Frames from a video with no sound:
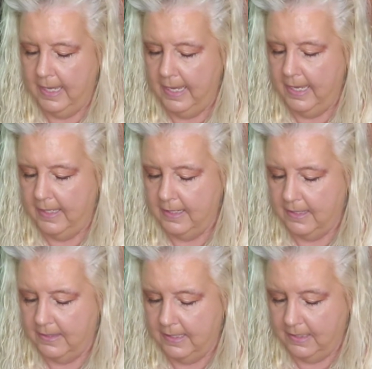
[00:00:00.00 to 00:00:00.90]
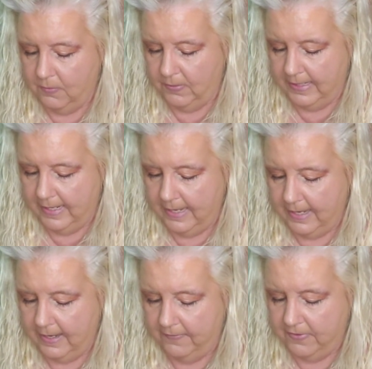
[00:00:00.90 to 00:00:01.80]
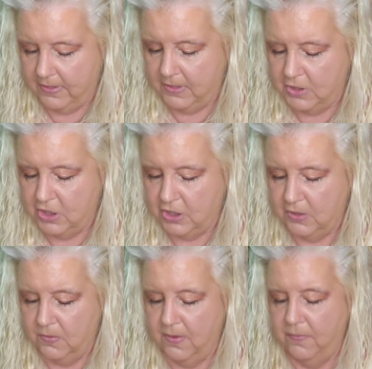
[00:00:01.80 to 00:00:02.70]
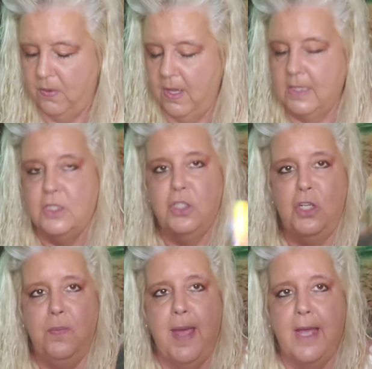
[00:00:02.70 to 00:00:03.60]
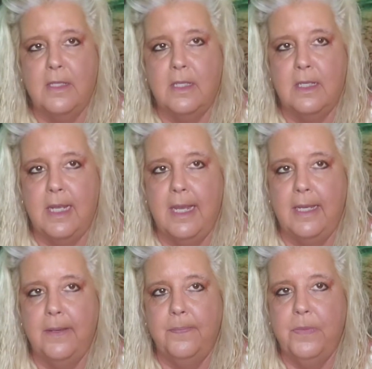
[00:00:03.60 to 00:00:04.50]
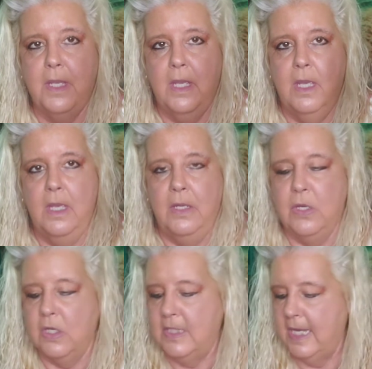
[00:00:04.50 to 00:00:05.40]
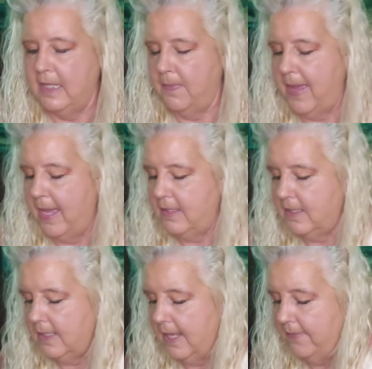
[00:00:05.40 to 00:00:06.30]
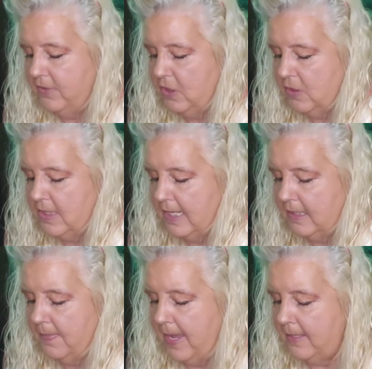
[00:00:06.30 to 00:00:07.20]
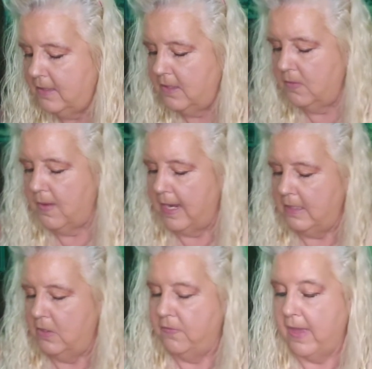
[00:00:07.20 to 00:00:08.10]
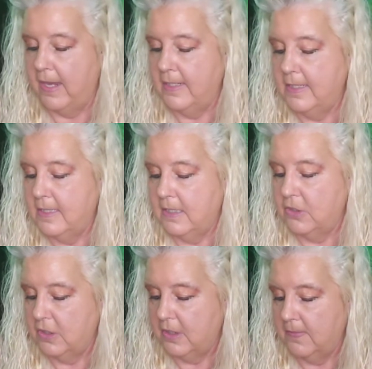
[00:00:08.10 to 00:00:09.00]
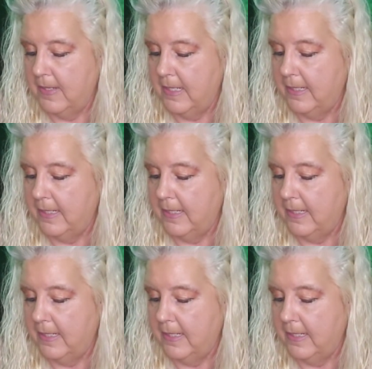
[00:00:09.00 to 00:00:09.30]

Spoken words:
And then we have the Two of Wands. Two paths to take. You go take the path to the left, you go take the path to the right. You've got a decision to make